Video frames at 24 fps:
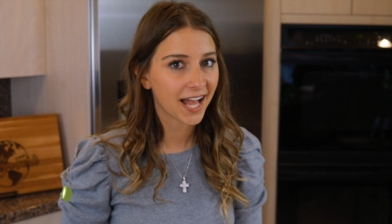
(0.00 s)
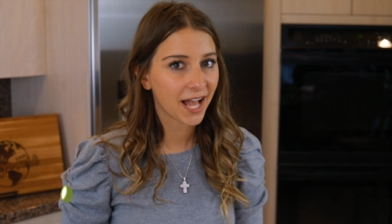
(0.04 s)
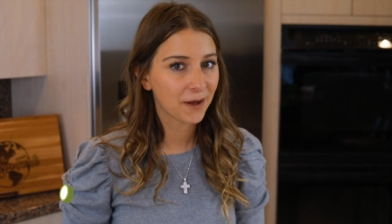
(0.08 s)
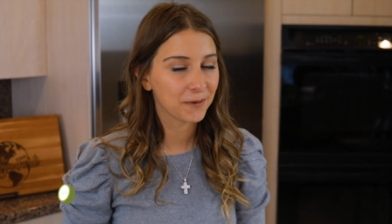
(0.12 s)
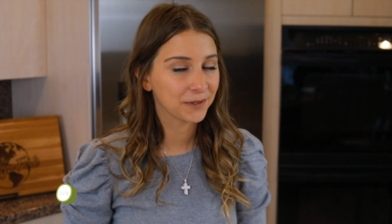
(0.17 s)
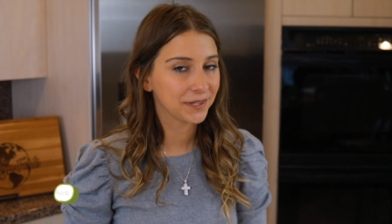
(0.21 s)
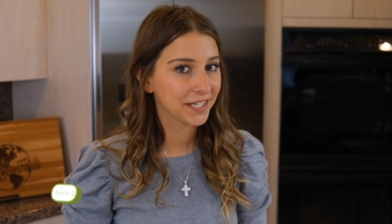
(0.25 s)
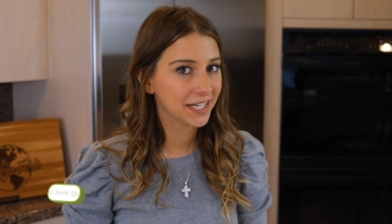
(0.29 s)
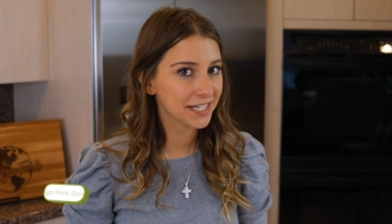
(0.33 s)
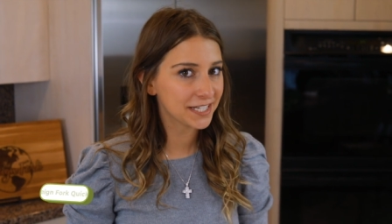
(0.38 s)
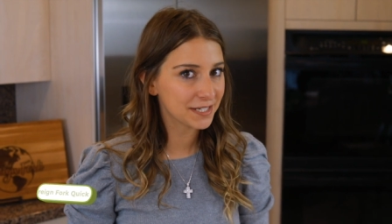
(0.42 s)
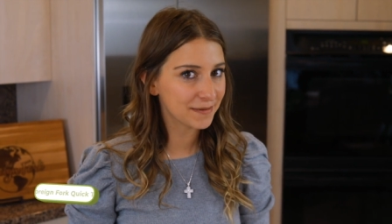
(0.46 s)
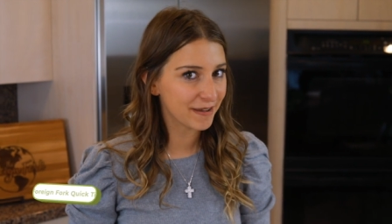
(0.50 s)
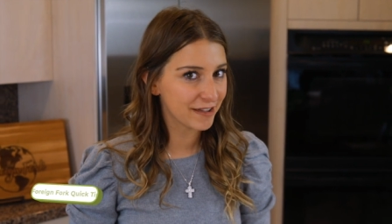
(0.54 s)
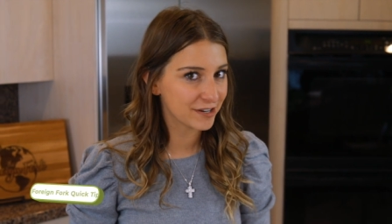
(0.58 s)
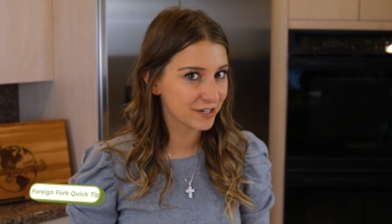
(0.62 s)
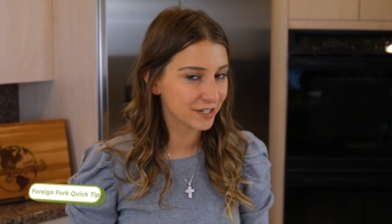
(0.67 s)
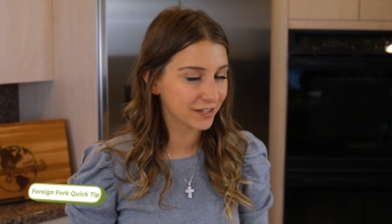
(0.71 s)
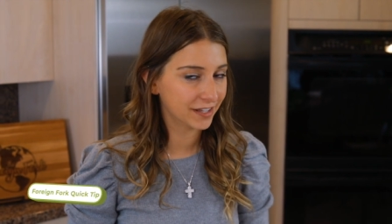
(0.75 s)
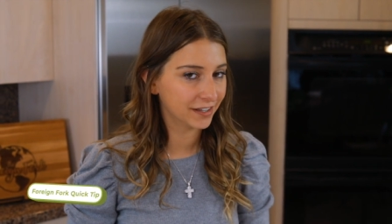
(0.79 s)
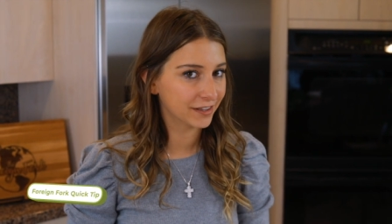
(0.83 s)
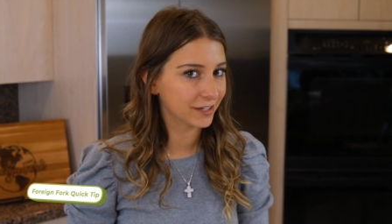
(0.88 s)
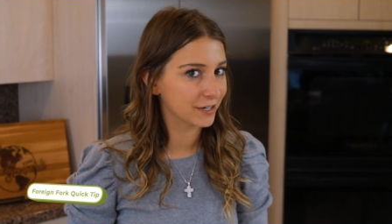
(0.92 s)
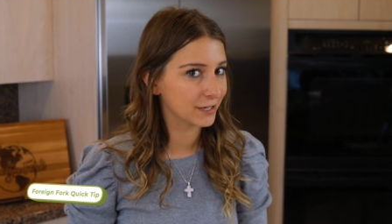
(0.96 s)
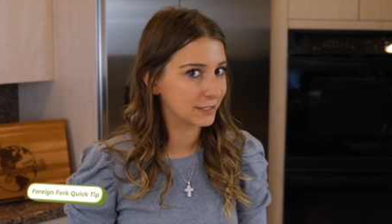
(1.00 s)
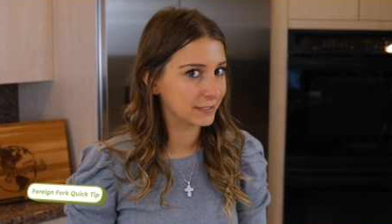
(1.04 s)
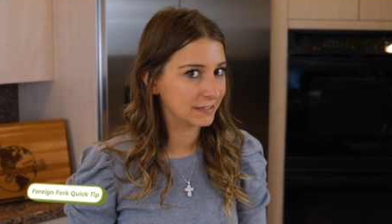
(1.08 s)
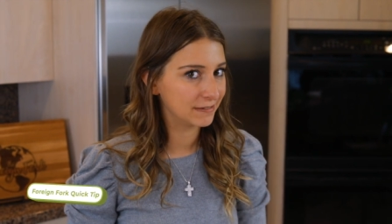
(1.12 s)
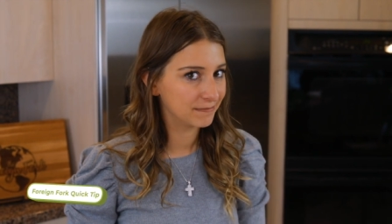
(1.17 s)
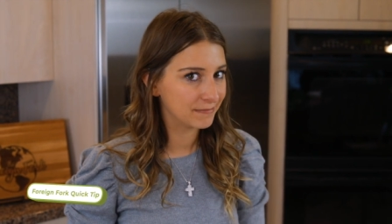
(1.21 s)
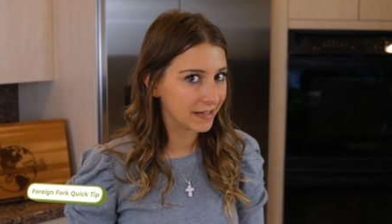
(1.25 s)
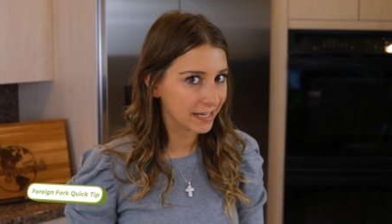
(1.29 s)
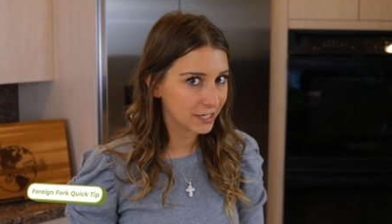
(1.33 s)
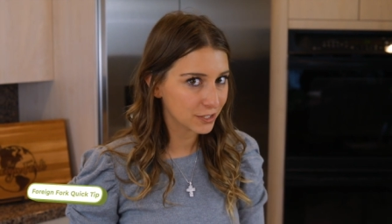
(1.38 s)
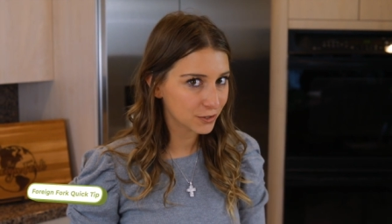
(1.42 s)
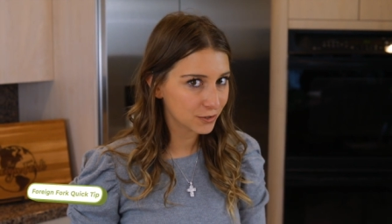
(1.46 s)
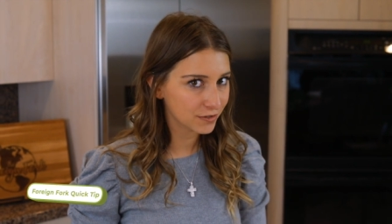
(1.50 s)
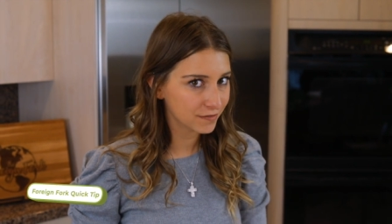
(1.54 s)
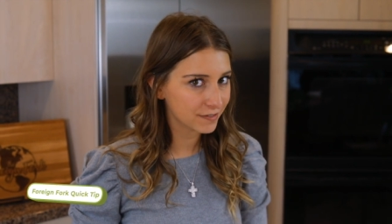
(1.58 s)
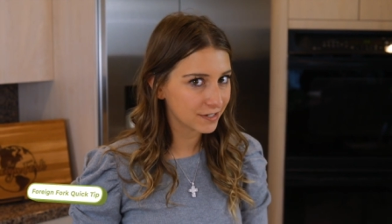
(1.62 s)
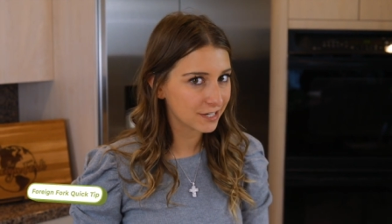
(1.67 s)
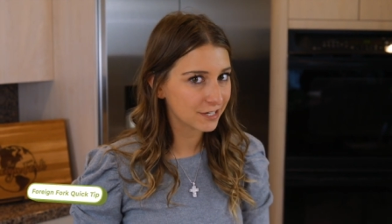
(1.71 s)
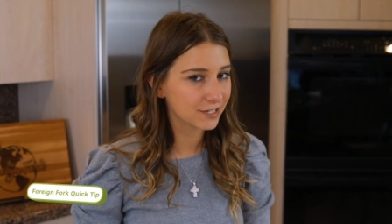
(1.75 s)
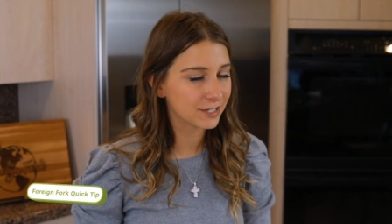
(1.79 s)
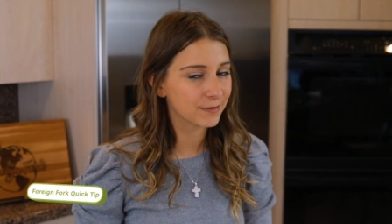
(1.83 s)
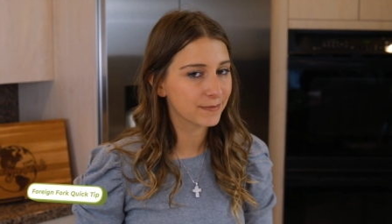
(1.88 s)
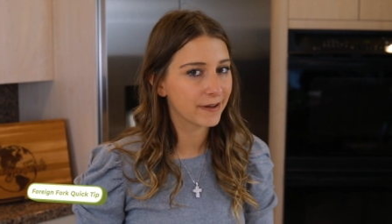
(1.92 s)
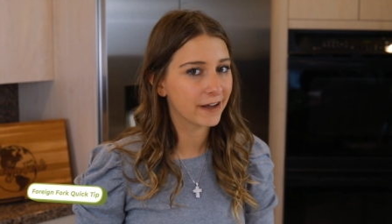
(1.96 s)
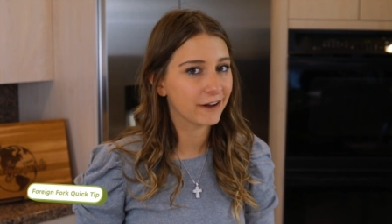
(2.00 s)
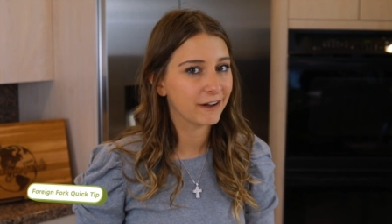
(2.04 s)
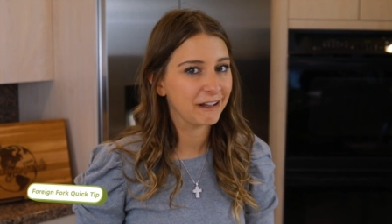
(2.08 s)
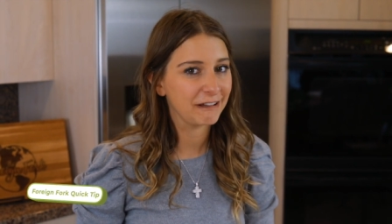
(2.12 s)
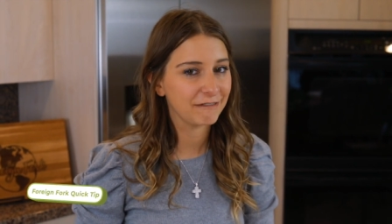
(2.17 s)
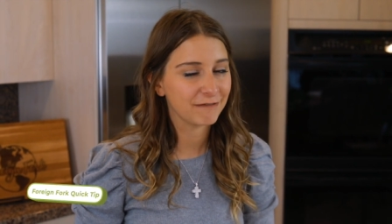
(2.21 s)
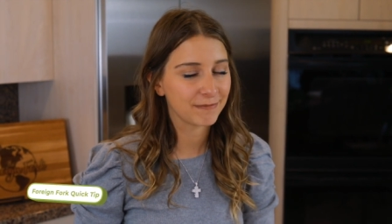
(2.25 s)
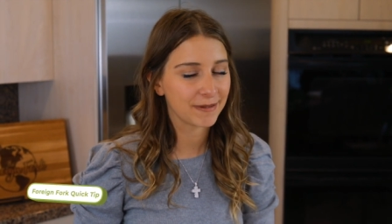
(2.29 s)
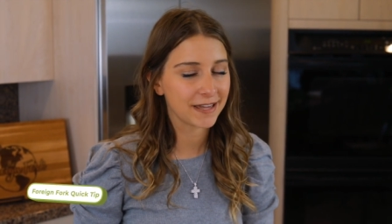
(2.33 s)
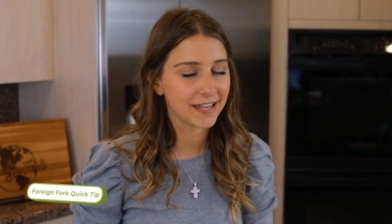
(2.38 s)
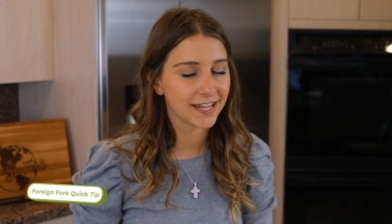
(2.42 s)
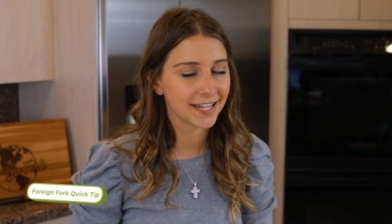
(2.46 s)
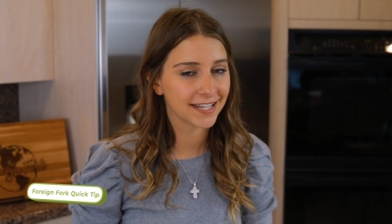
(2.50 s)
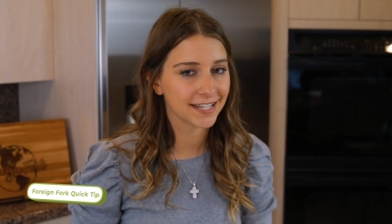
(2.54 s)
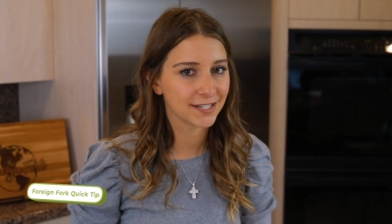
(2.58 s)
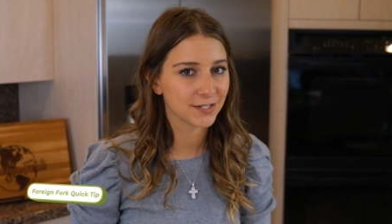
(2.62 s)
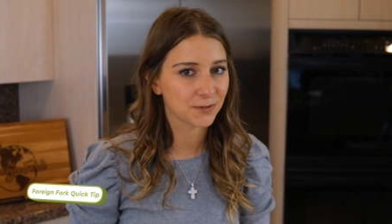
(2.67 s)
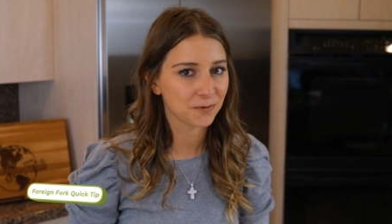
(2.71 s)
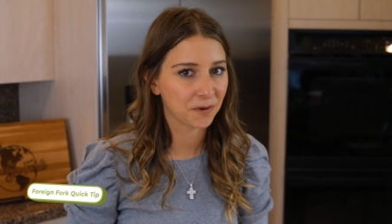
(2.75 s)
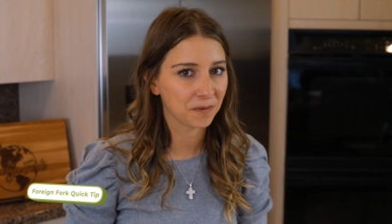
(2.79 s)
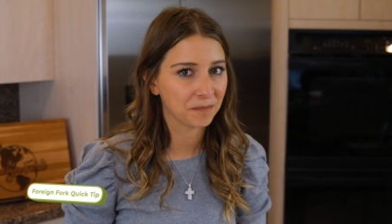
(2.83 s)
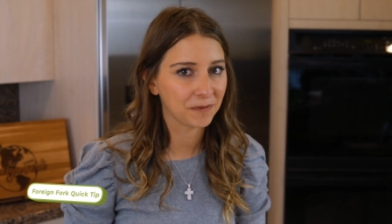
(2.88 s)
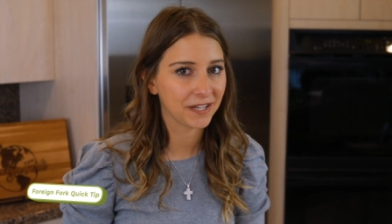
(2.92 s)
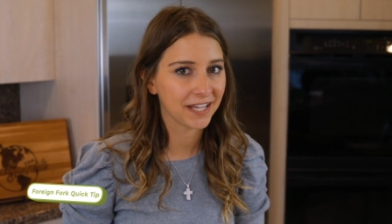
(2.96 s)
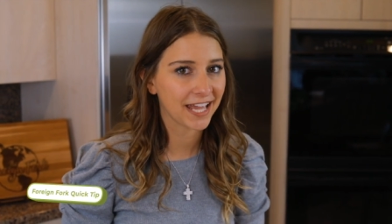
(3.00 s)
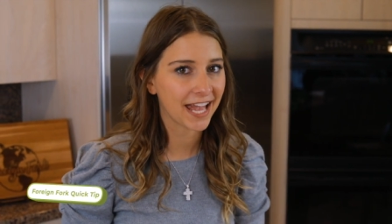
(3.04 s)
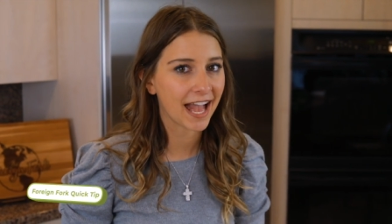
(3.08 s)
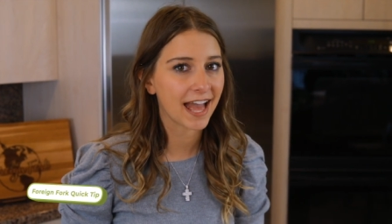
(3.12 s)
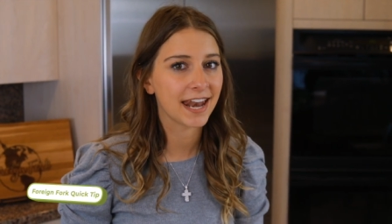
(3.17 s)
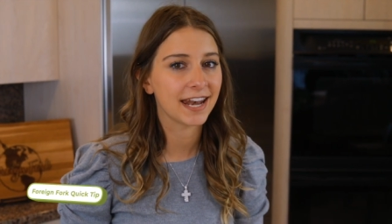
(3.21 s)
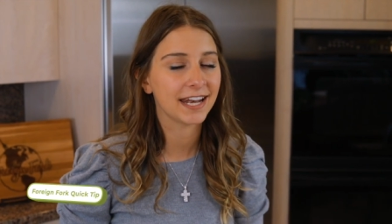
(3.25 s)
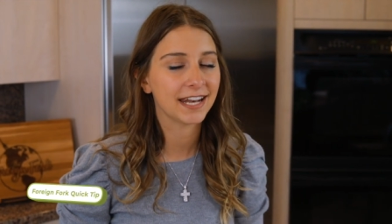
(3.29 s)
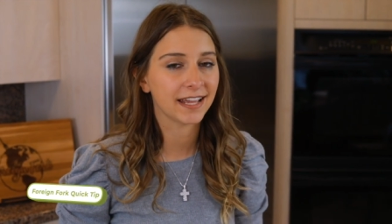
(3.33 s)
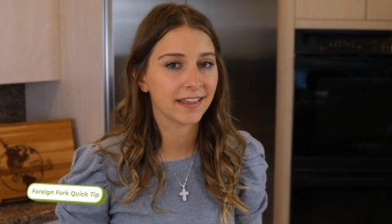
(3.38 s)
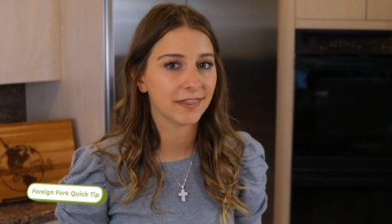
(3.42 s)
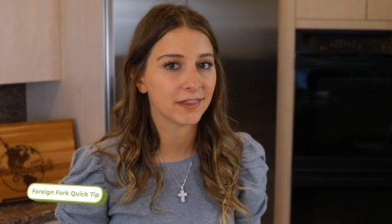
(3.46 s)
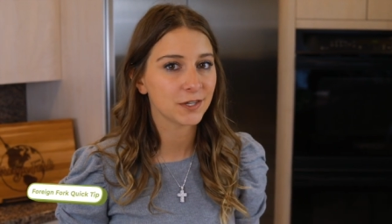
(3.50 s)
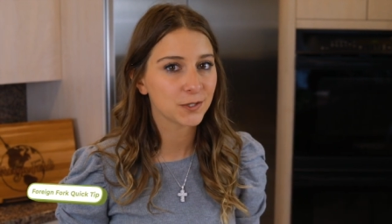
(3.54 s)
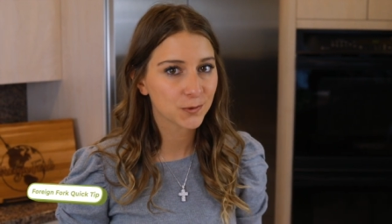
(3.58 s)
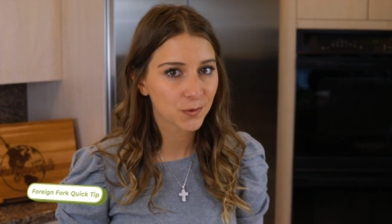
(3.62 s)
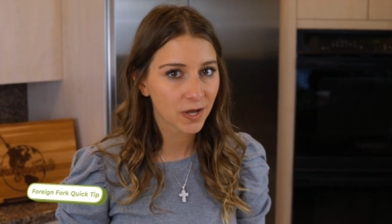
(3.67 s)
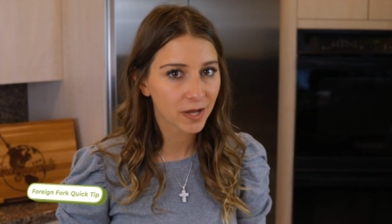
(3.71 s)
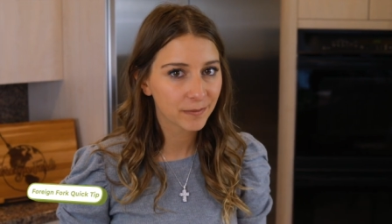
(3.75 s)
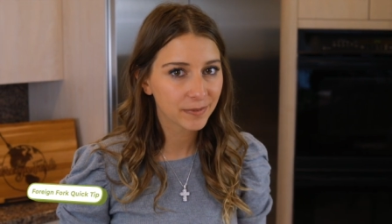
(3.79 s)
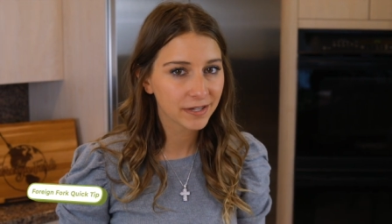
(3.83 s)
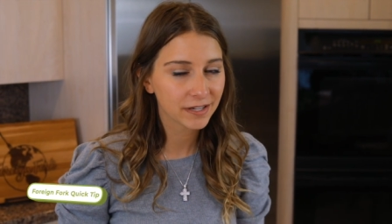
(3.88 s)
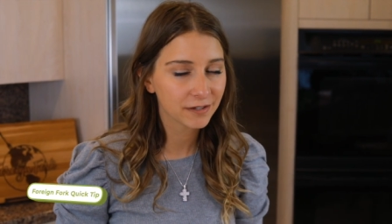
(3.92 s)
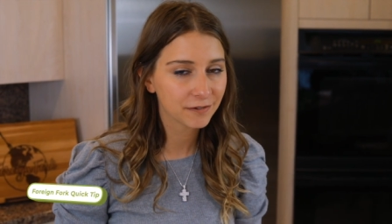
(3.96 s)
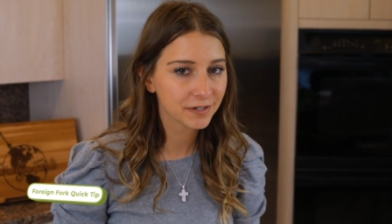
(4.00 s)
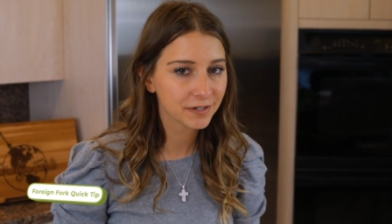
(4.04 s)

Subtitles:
I would like to mention that there are some mixed reviews about if bacon is normally added in the Swabia